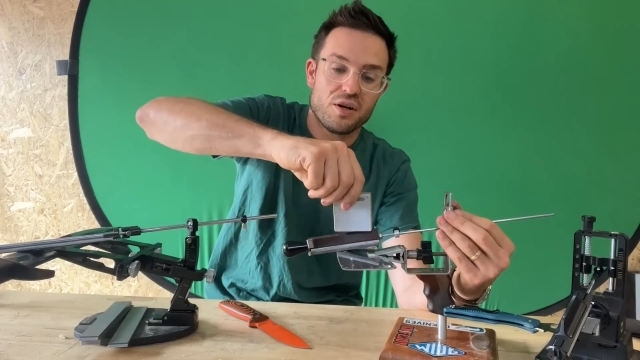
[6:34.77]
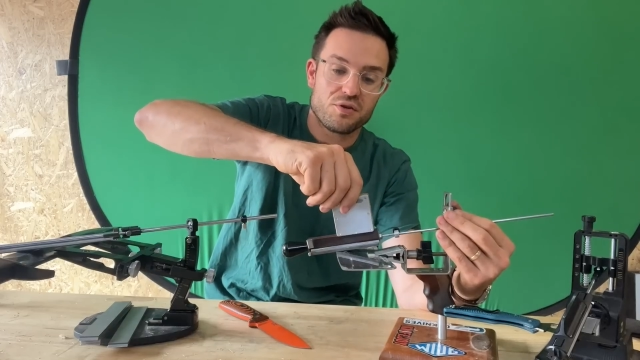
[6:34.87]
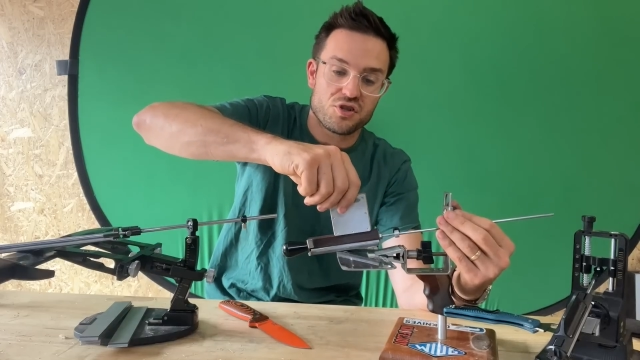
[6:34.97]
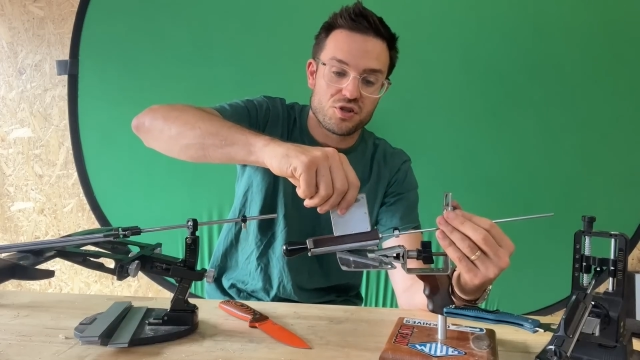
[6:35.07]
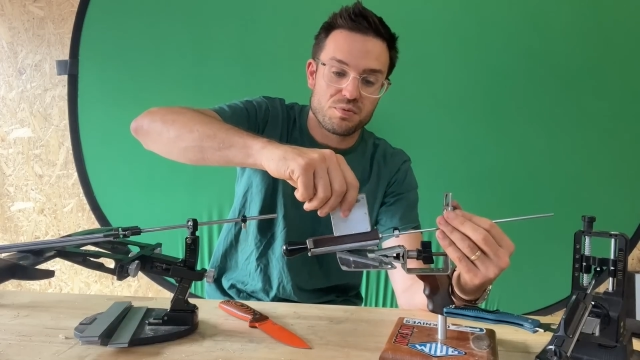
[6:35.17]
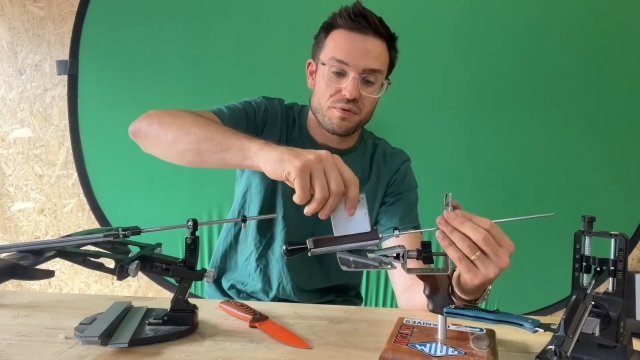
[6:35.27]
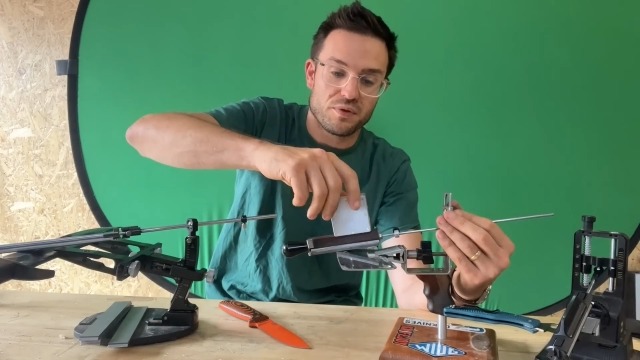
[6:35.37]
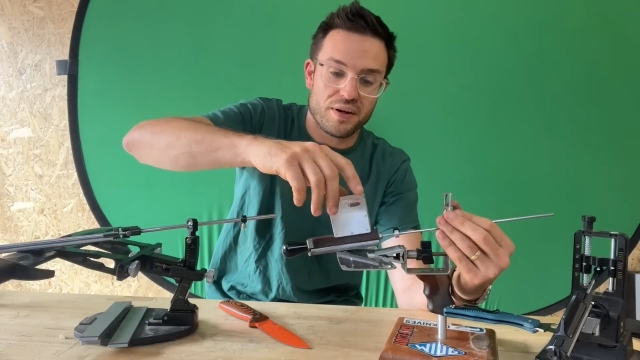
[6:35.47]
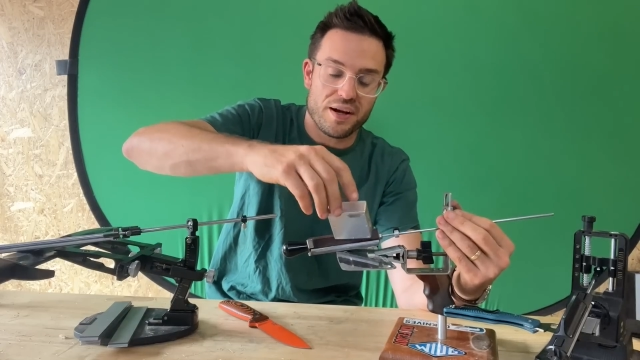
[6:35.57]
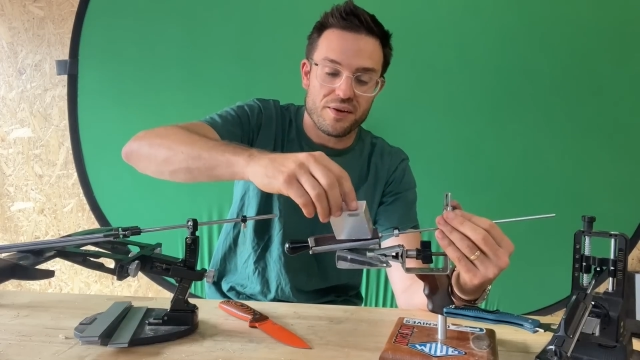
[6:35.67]
I just swivel
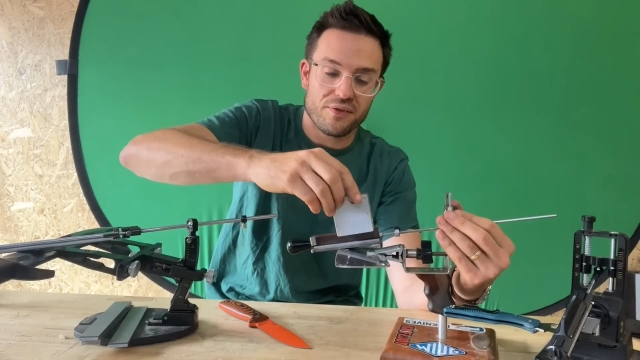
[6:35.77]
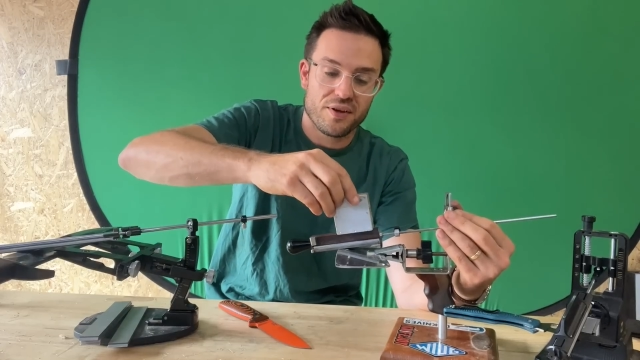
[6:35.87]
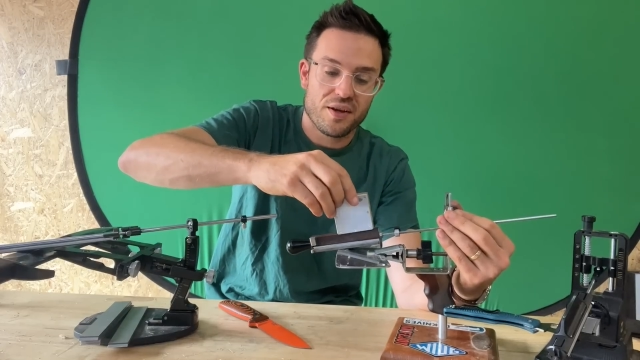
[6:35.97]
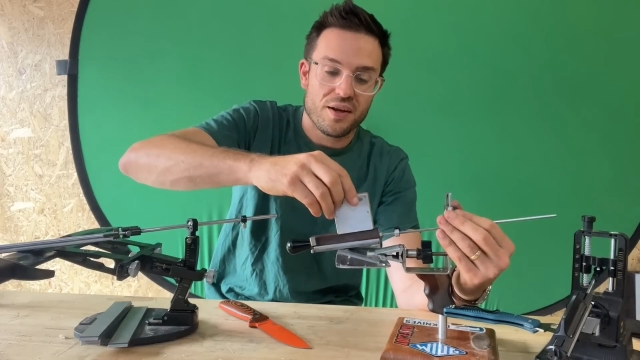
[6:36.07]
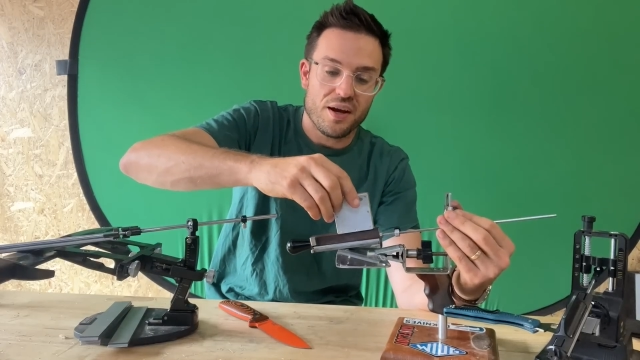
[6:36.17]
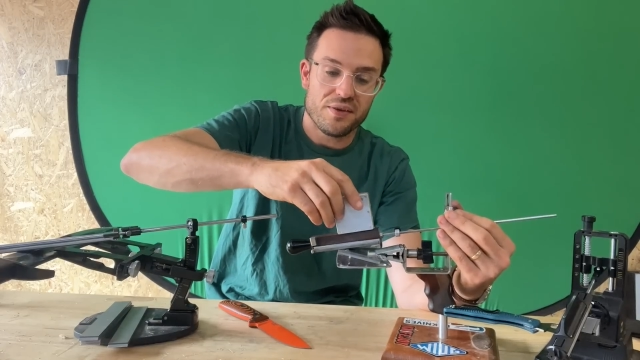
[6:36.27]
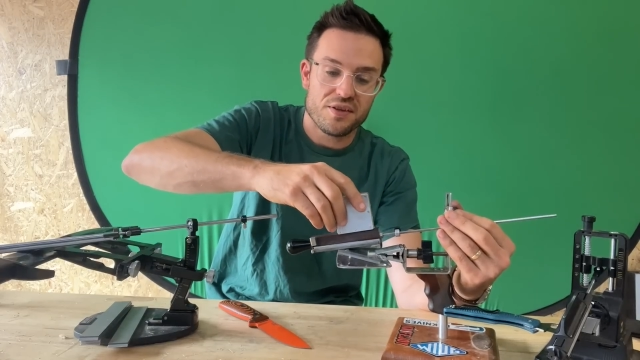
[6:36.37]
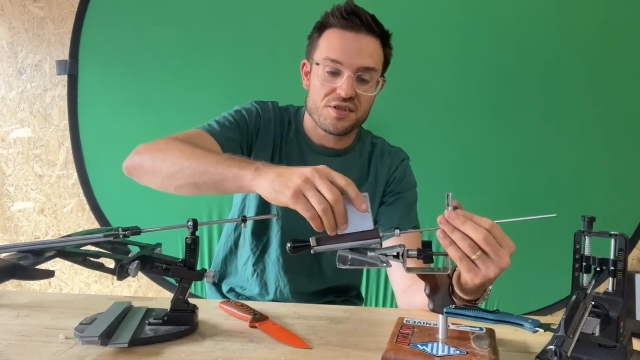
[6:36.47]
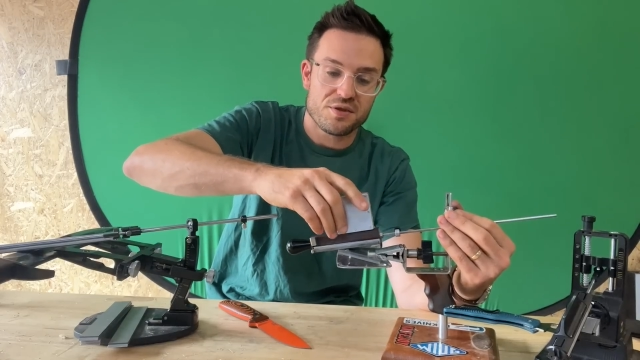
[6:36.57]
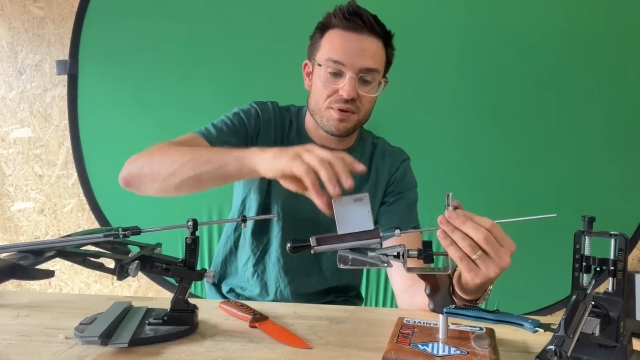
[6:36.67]
around and
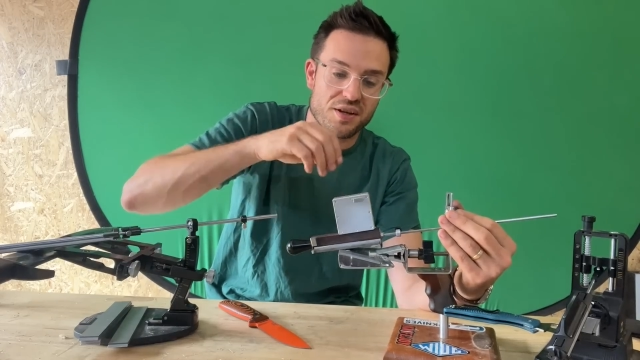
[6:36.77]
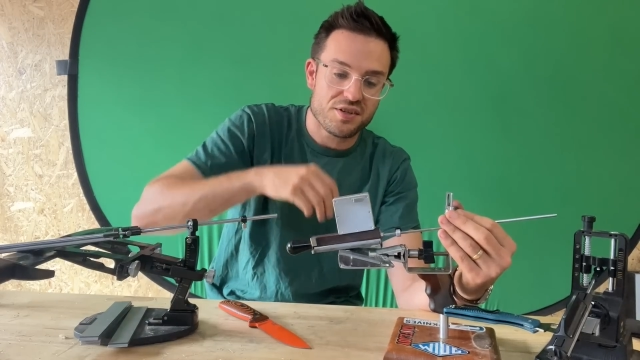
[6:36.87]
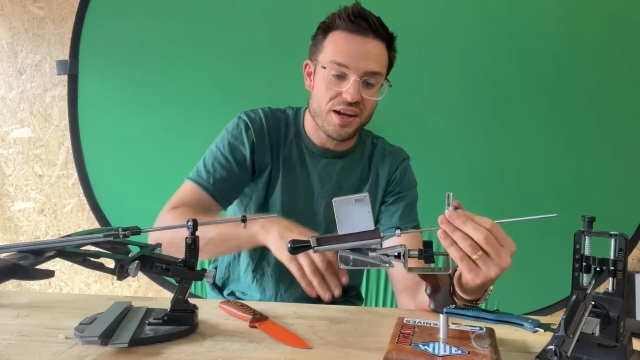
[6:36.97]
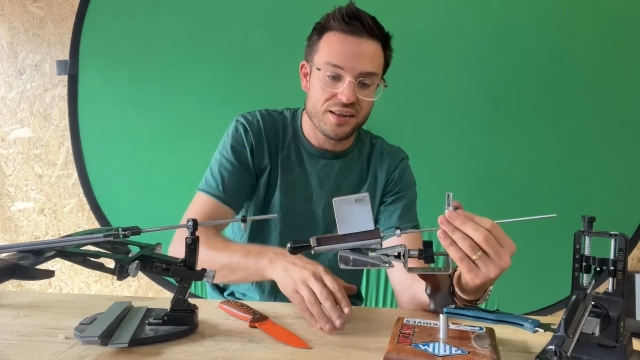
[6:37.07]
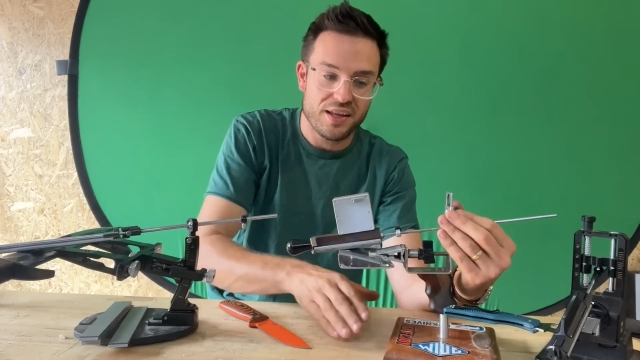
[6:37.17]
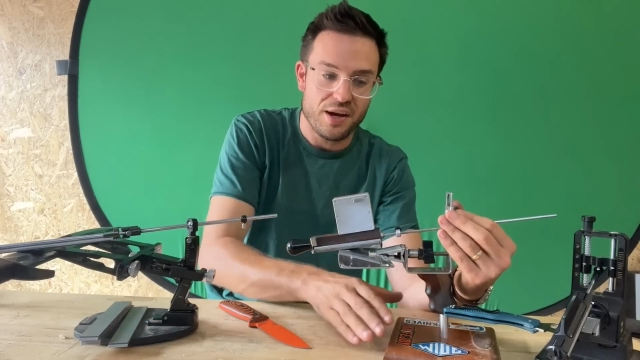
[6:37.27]
this is exactly